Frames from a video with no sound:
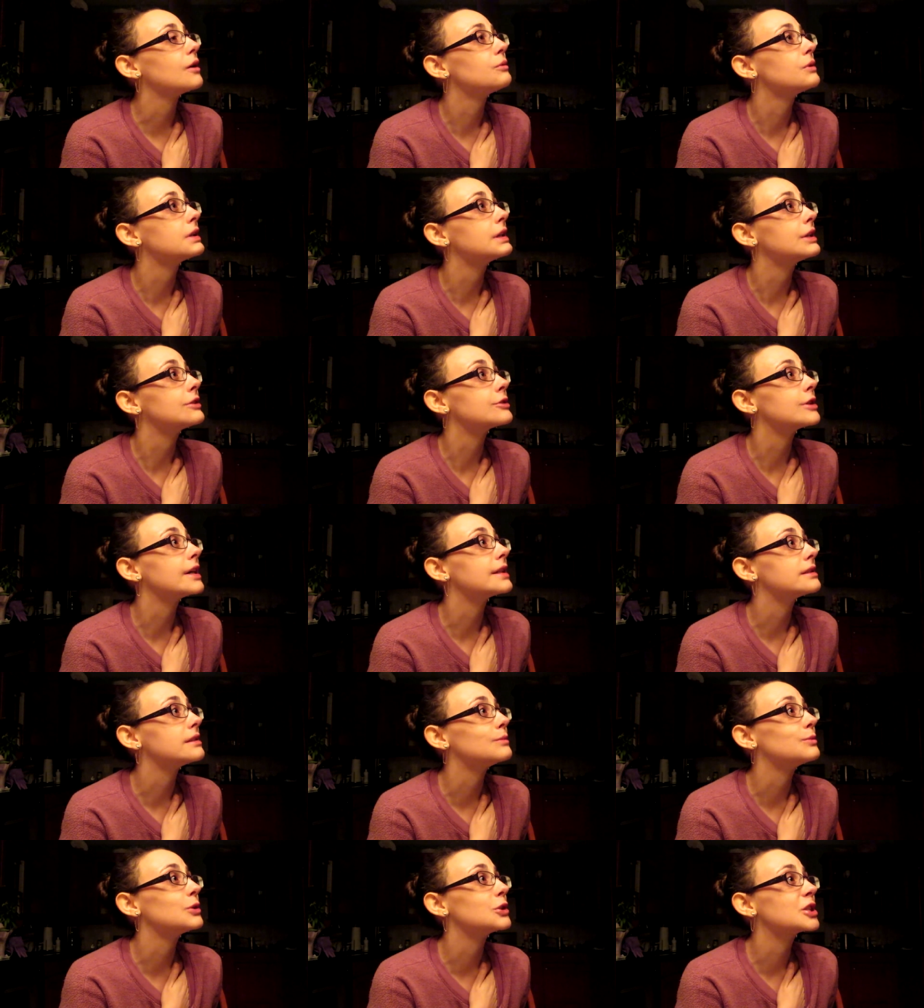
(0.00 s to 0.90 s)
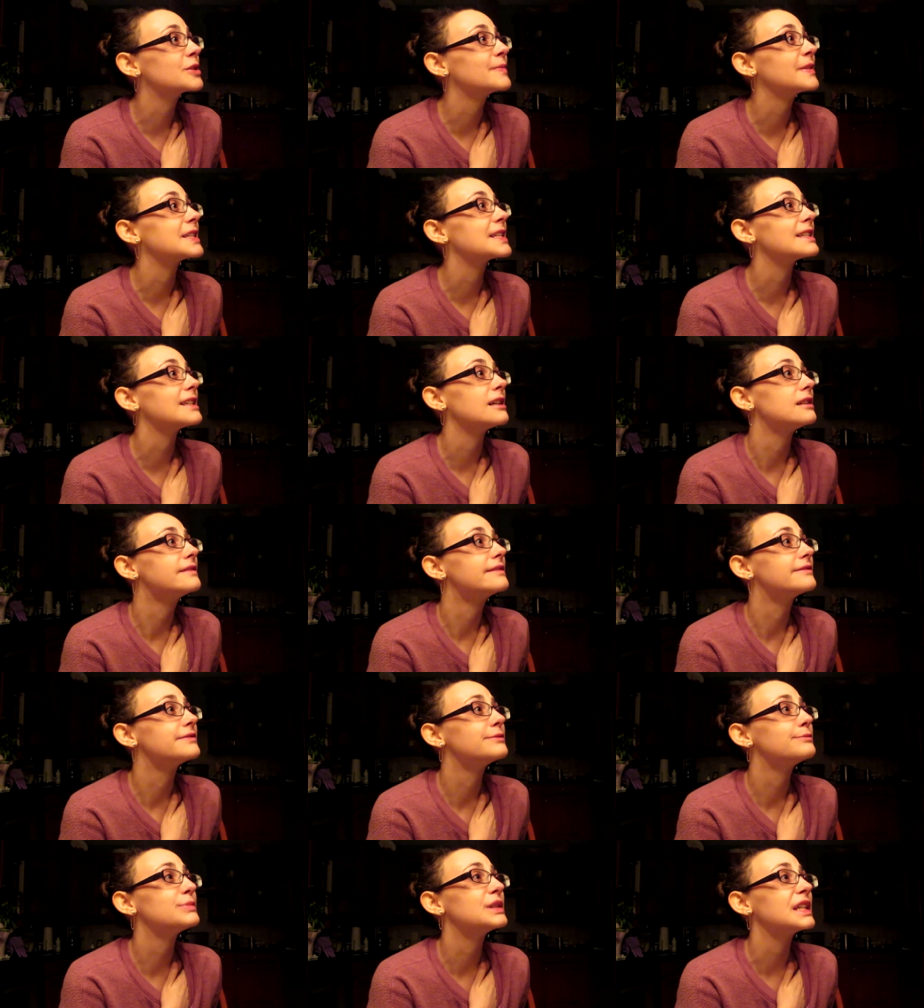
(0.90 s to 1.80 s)
really tried to push
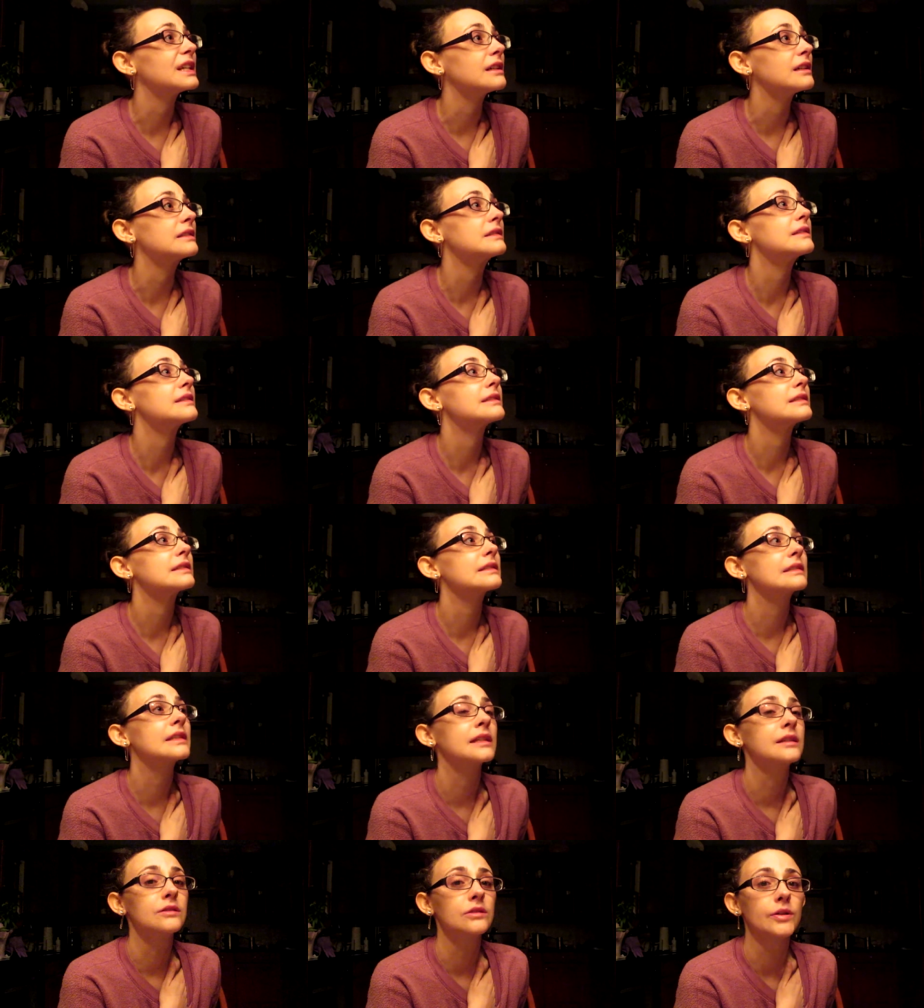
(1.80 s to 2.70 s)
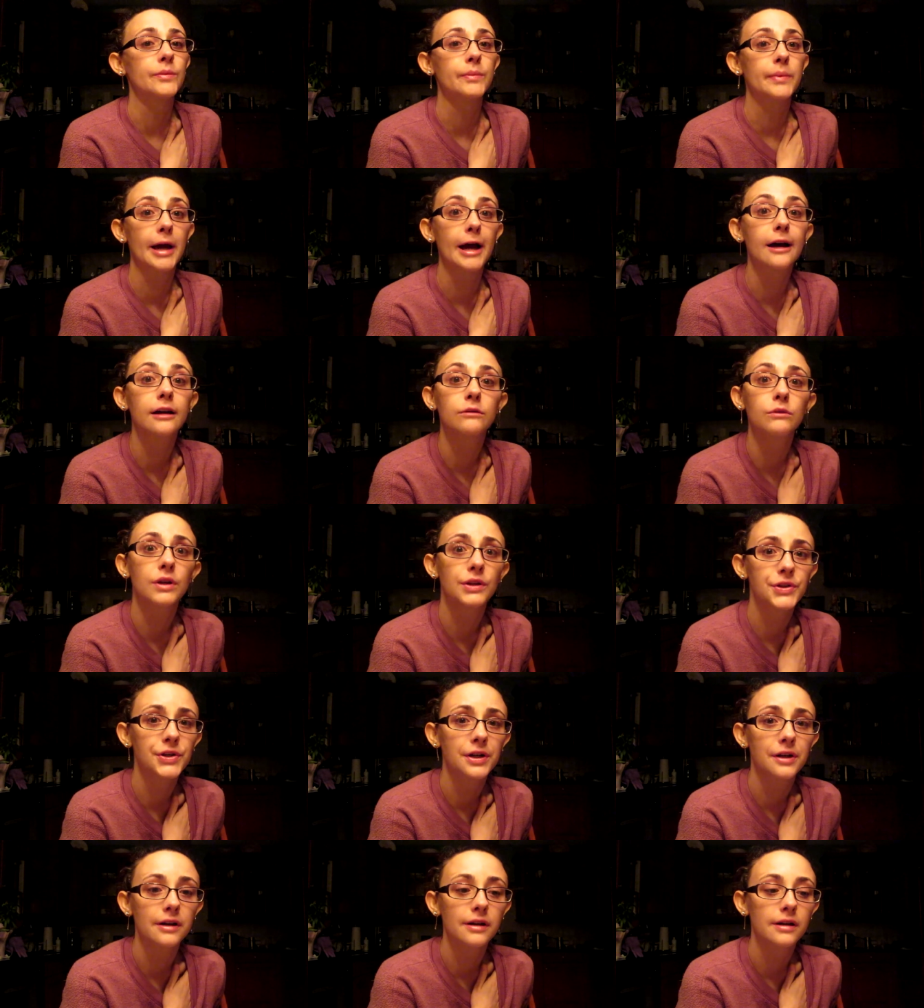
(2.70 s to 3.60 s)
myself because things are bad
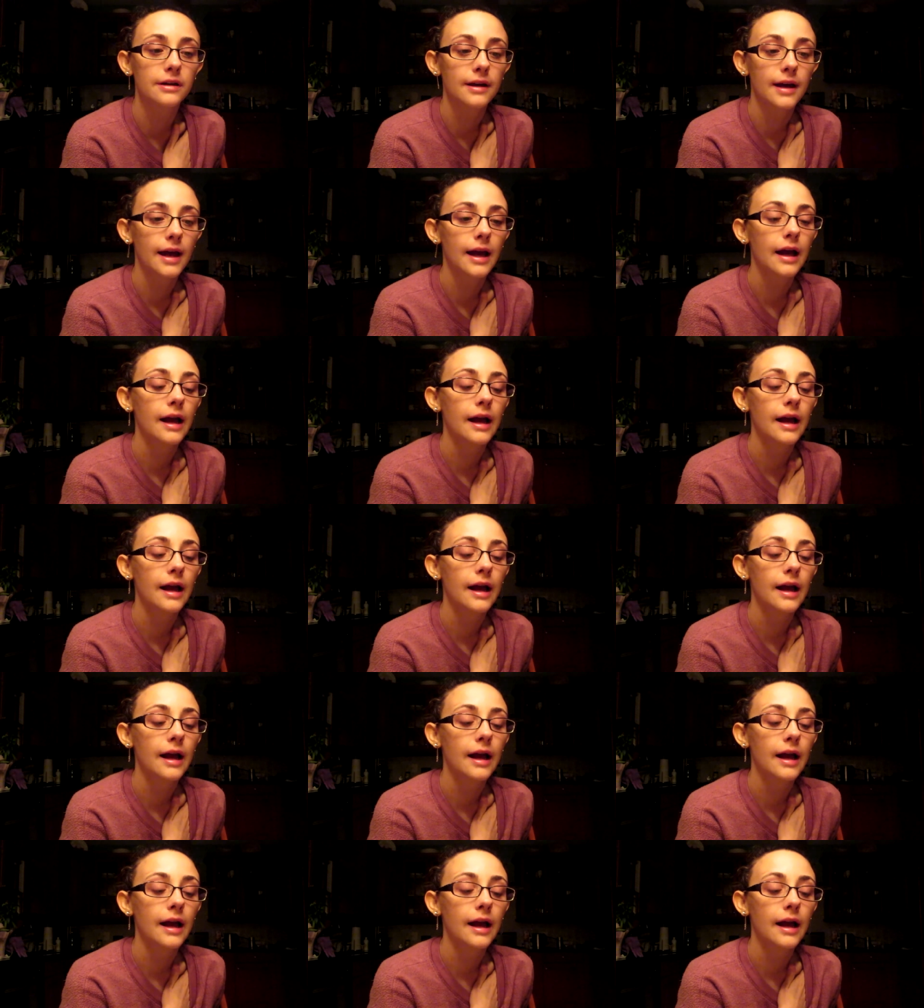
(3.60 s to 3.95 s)
with her,